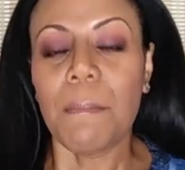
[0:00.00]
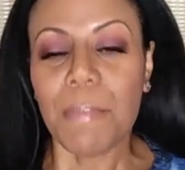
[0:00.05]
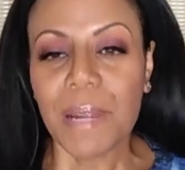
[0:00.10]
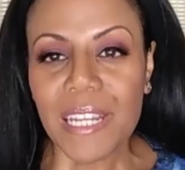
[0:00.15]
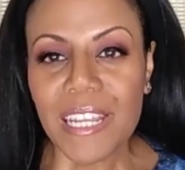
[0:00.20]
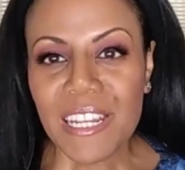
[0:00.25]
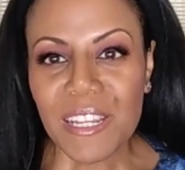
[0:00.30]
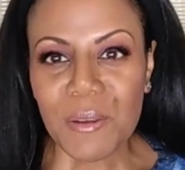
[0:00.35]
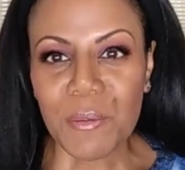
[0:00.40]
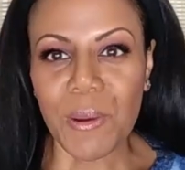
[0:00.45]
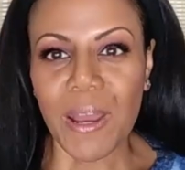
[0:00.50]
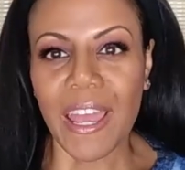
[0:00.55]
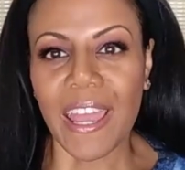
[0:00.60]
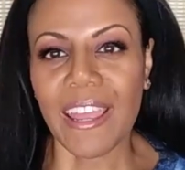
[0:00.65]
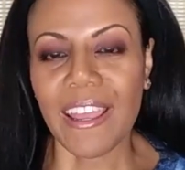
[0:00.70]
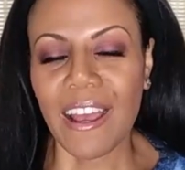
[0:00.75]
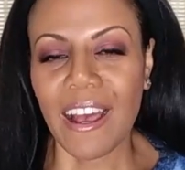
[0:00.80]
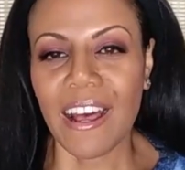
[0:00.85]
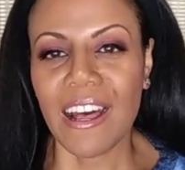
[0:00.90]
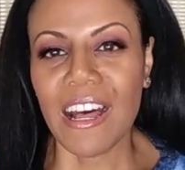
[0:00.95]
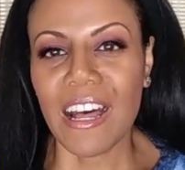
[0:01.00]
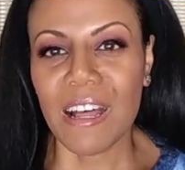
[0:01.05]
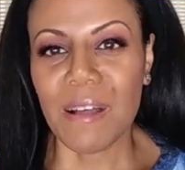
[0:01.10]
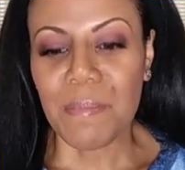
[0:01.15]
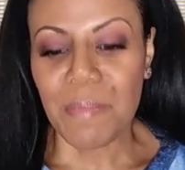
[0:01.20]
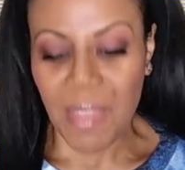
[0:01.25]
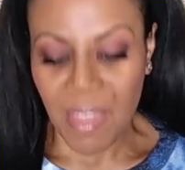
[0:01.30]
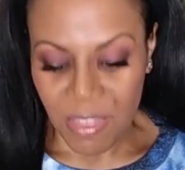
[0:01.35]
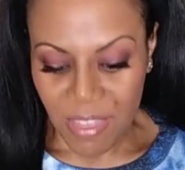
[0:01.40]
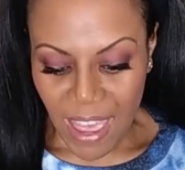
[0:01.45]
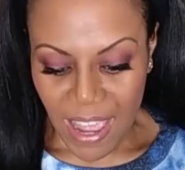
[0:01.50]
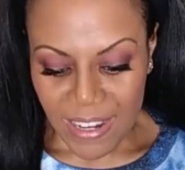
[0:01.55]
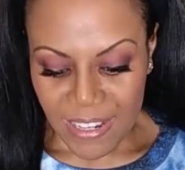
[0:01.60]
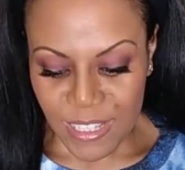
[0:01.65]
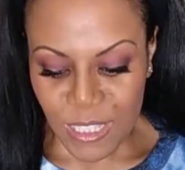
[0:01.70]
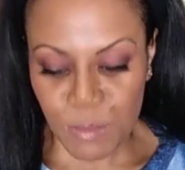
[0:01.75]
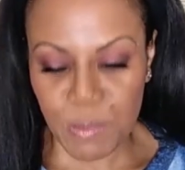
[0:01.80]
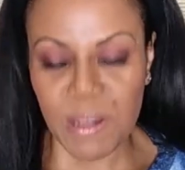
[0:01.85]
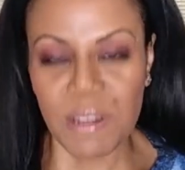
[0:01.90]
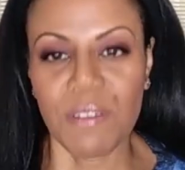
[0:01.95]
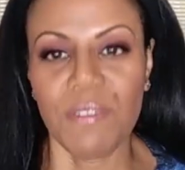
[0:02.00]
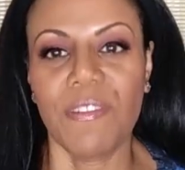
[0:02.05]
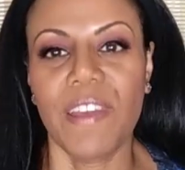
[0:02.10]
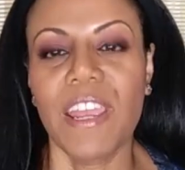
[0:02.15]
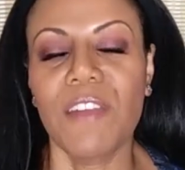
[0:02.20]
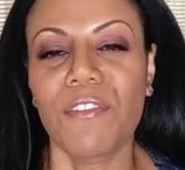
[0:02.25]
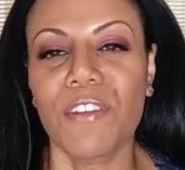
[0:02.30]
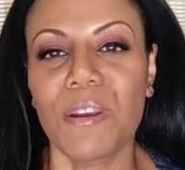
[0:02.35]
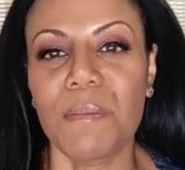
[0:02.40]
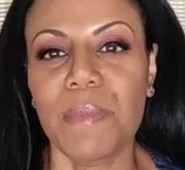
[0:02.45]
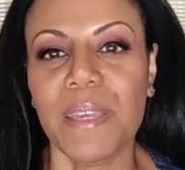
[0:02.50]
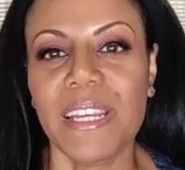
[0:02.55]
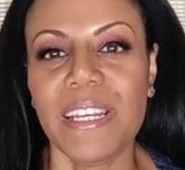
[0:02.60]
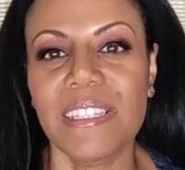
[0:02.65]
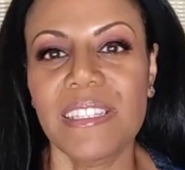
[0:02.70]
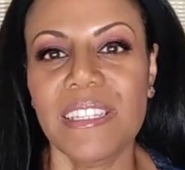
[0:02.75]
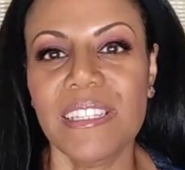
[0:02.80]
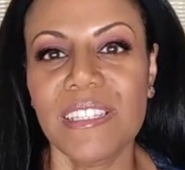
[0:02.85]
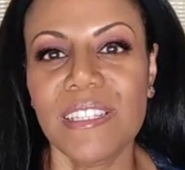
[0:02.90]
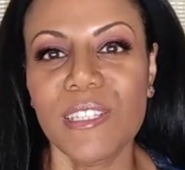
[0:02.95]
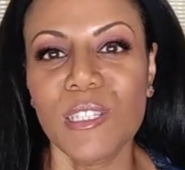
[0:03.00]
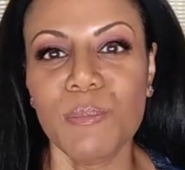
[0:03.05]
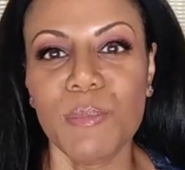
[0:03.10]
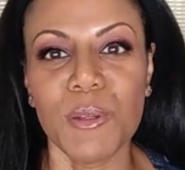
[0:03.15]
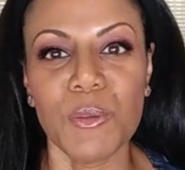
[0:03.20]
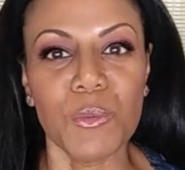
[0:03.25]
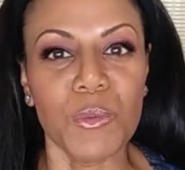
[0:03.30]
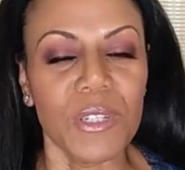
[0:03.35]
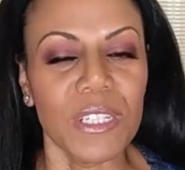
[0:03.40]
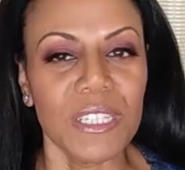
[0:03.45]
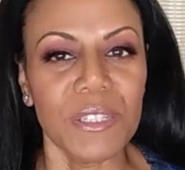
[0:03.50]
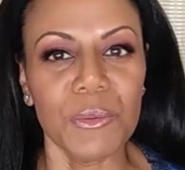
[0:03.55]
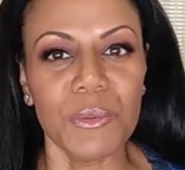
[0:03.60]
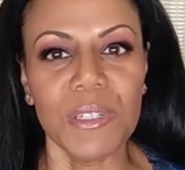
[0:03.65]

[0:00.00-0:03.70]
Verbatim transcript: But anyway, that has been a favorite because this has been really,